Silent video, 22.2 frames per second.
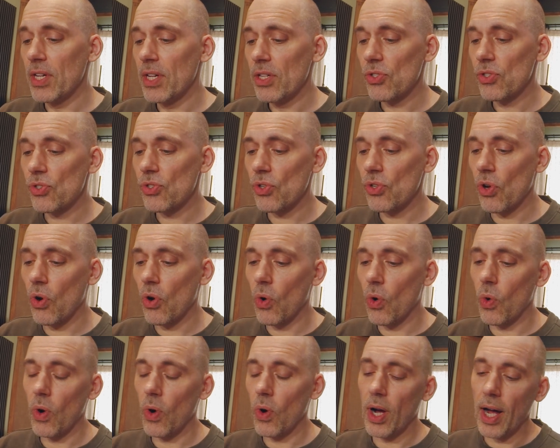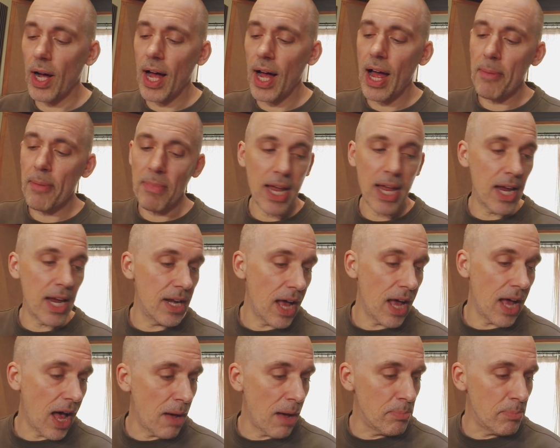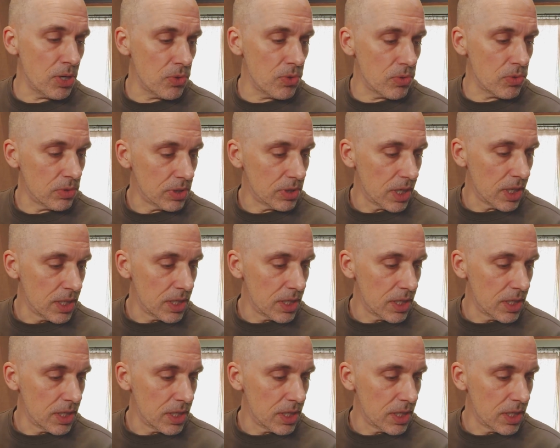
So I made Aboh,